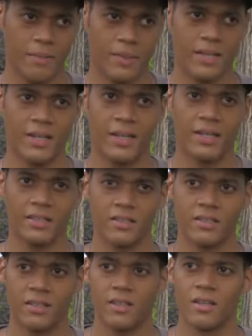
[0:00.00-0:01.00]

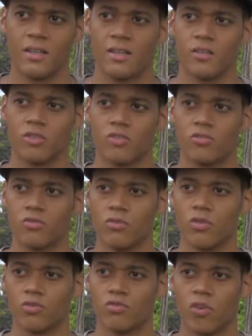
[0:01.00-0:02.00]
because
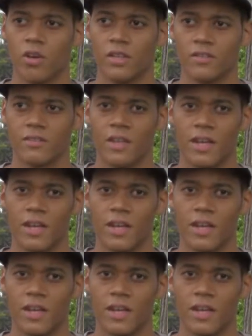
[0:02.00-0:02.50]
the strongest